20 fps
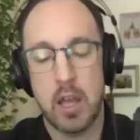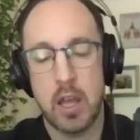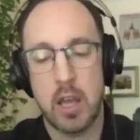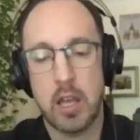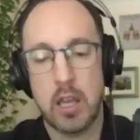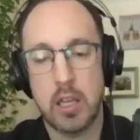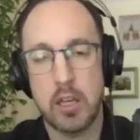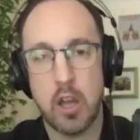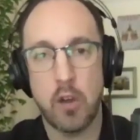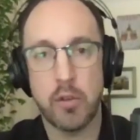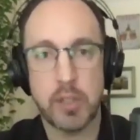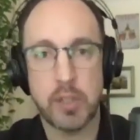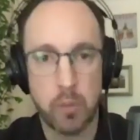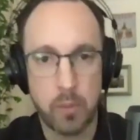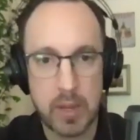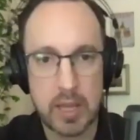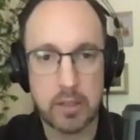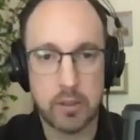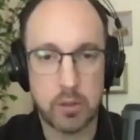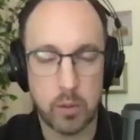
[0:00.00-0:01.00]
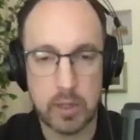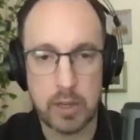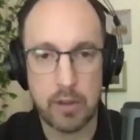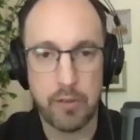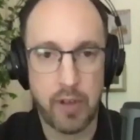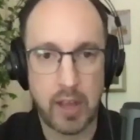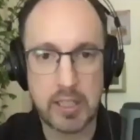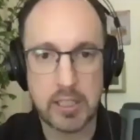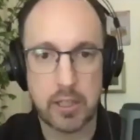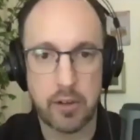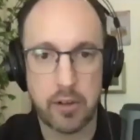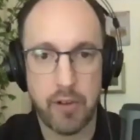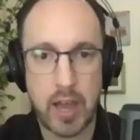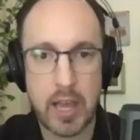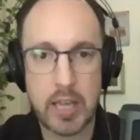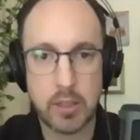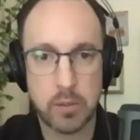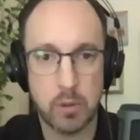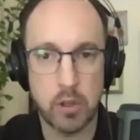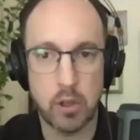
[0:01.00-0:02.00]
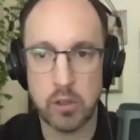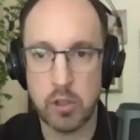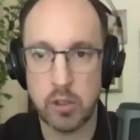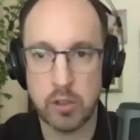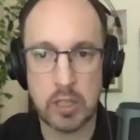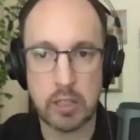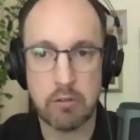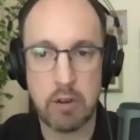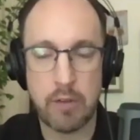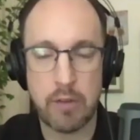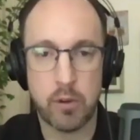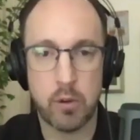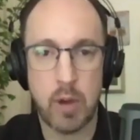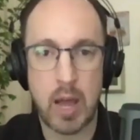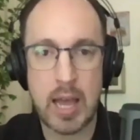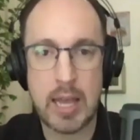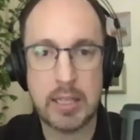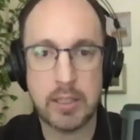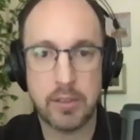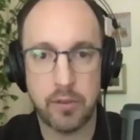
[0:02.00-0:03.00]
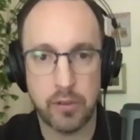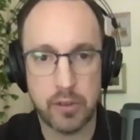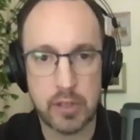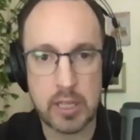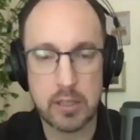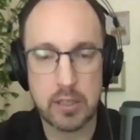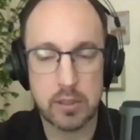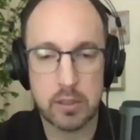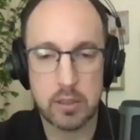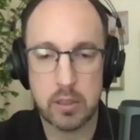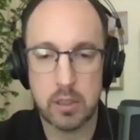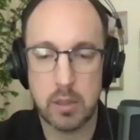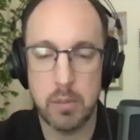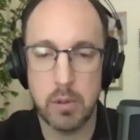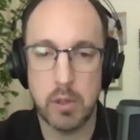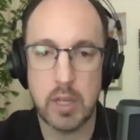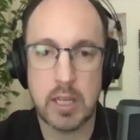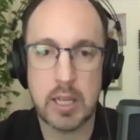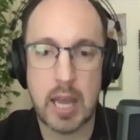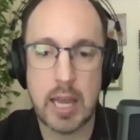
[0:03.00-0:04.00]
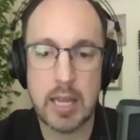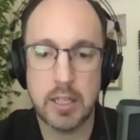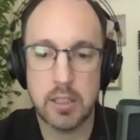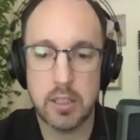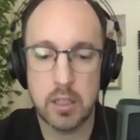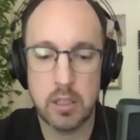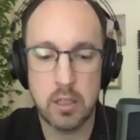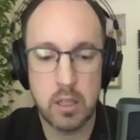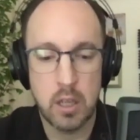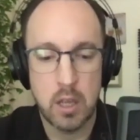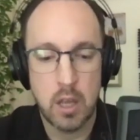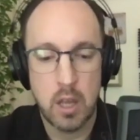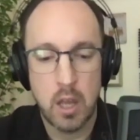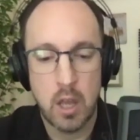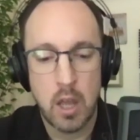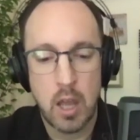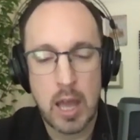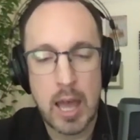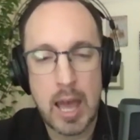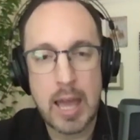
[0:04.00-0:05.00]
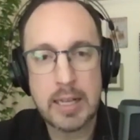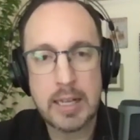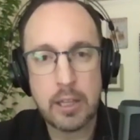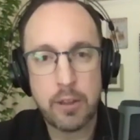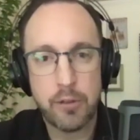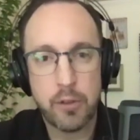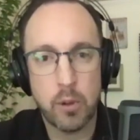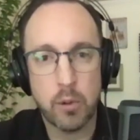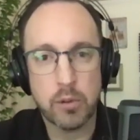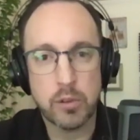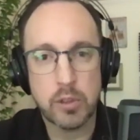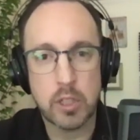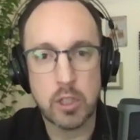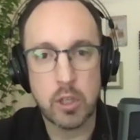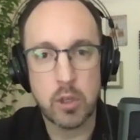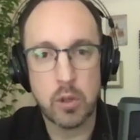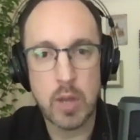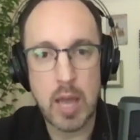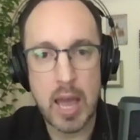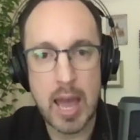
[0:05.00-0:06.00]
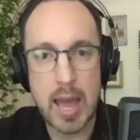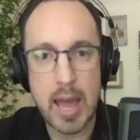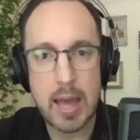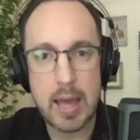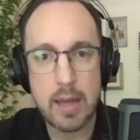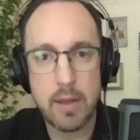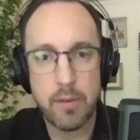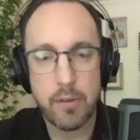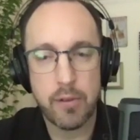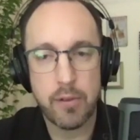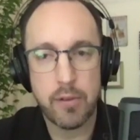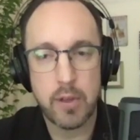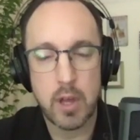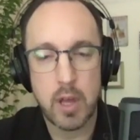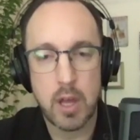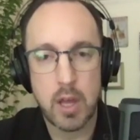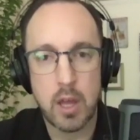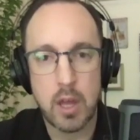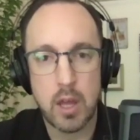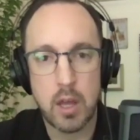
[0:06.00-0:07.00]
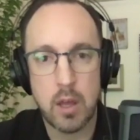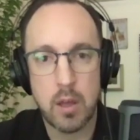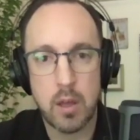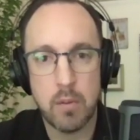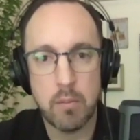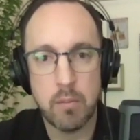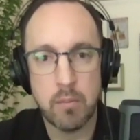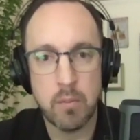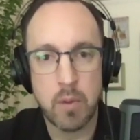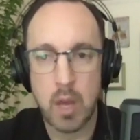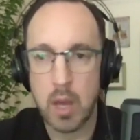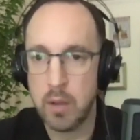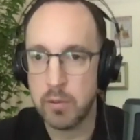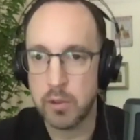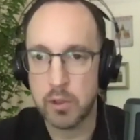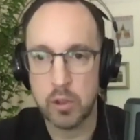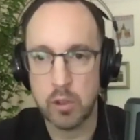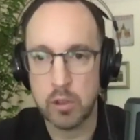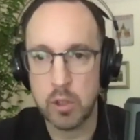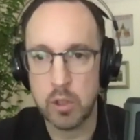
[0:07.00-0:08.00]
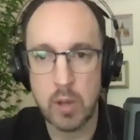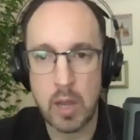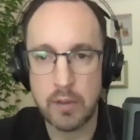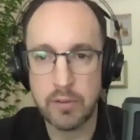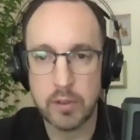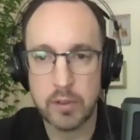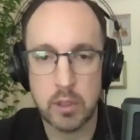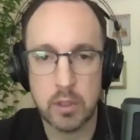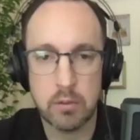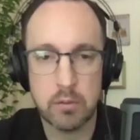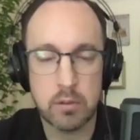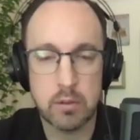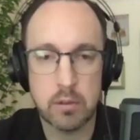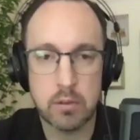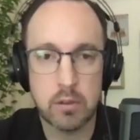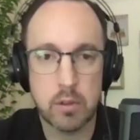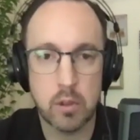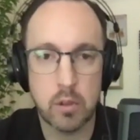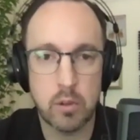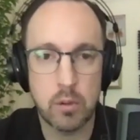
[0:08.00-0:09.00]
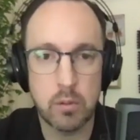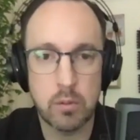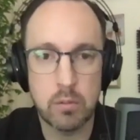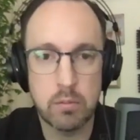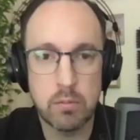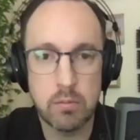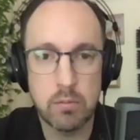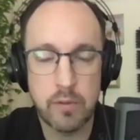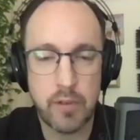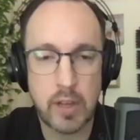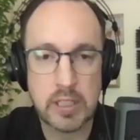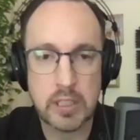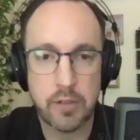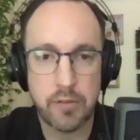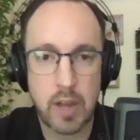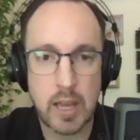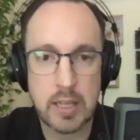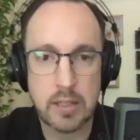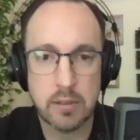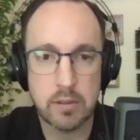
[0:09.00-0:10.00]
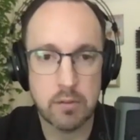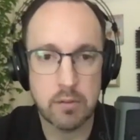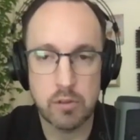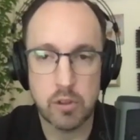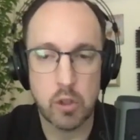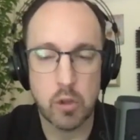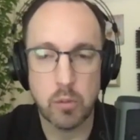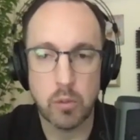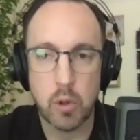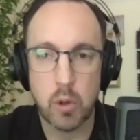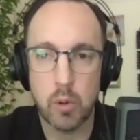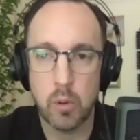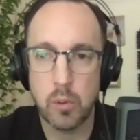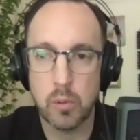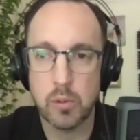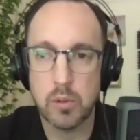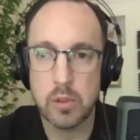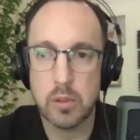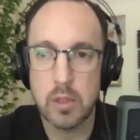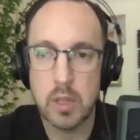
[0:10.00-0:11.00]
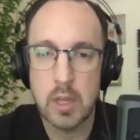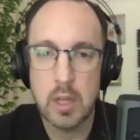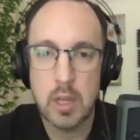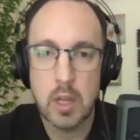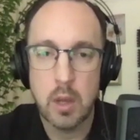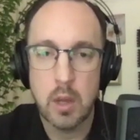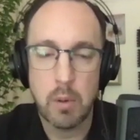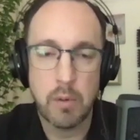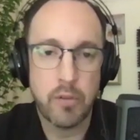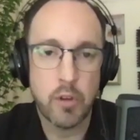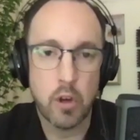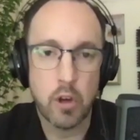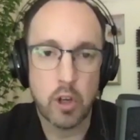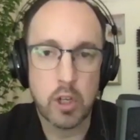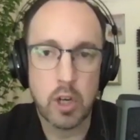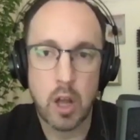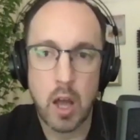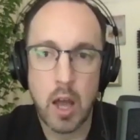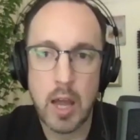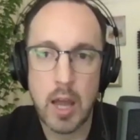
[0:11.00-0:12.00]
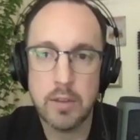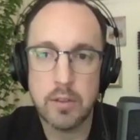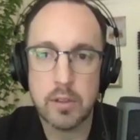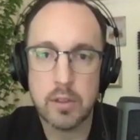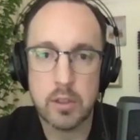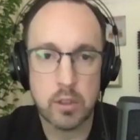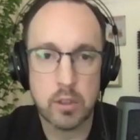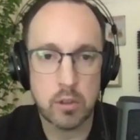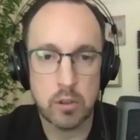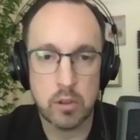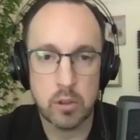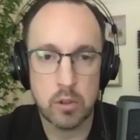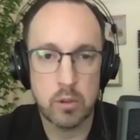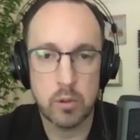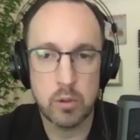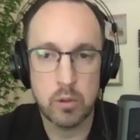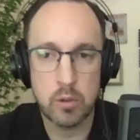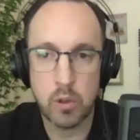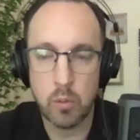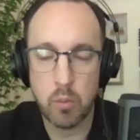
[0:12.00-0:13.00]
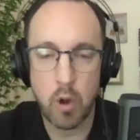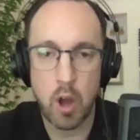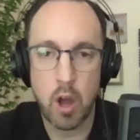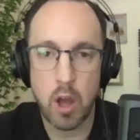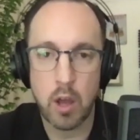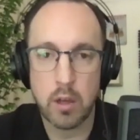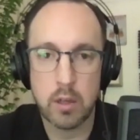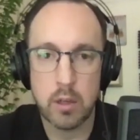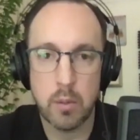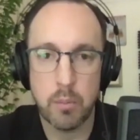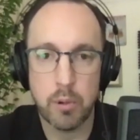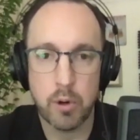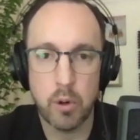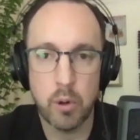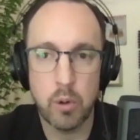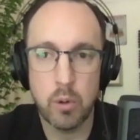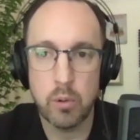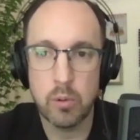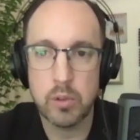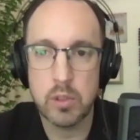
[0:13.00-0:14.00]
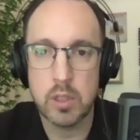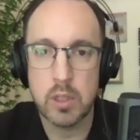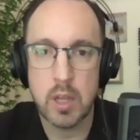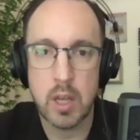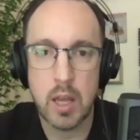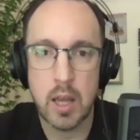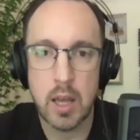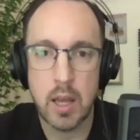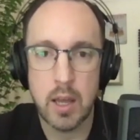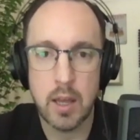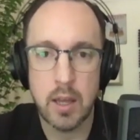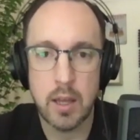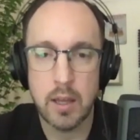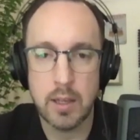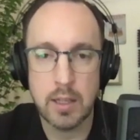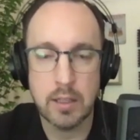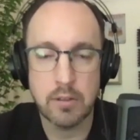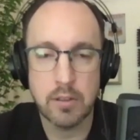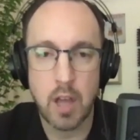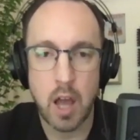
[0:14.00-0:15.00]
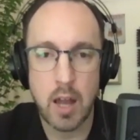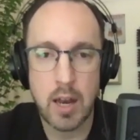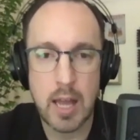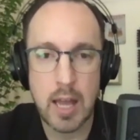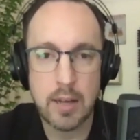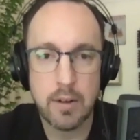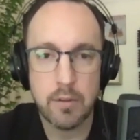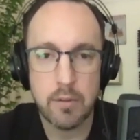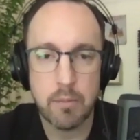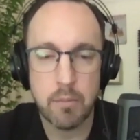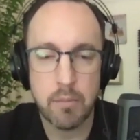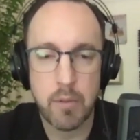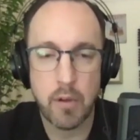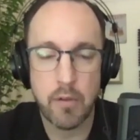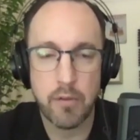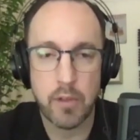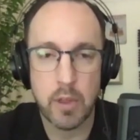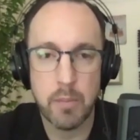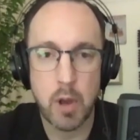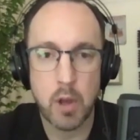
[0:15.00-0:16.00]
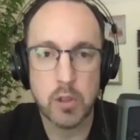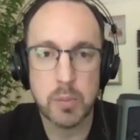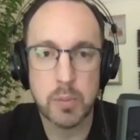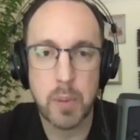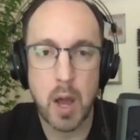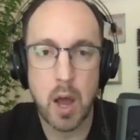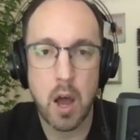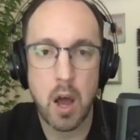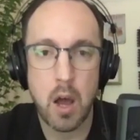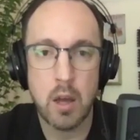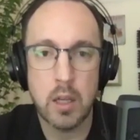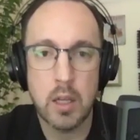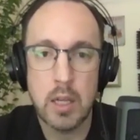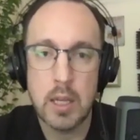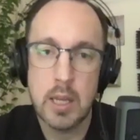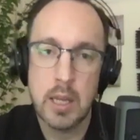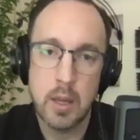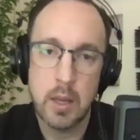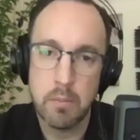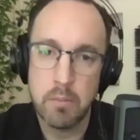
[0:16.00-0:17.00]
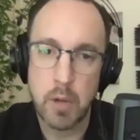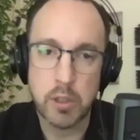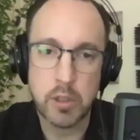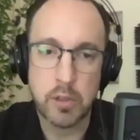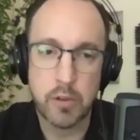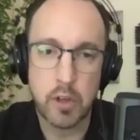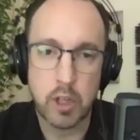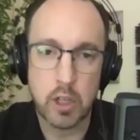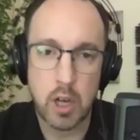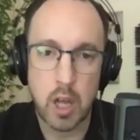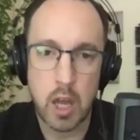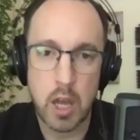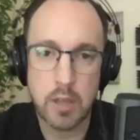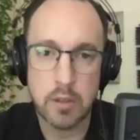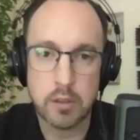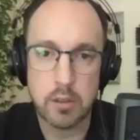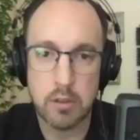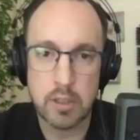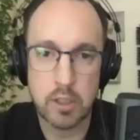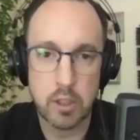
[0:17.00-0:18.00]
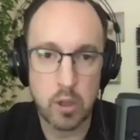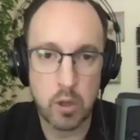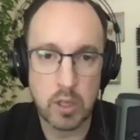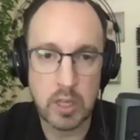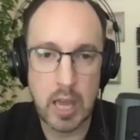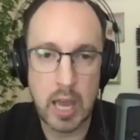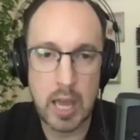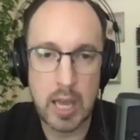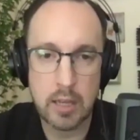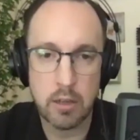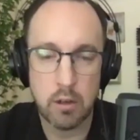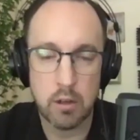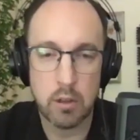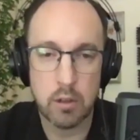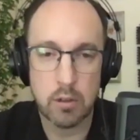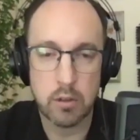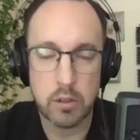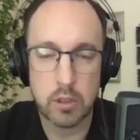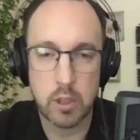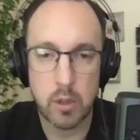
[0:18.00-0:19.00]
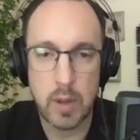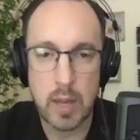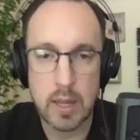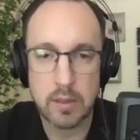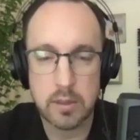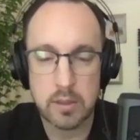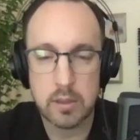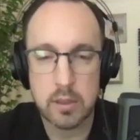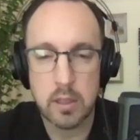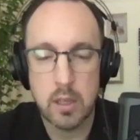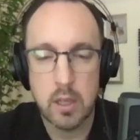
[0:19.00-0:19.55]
obviously we're talking face-to-face. We're not using any graphical aids for this communication. Any thoughts that you have? I'm sure you have to do face-to-face Zoom calls with your clients. You work abroad in Thailand, but for the most part, most of your clients are in the UK or US.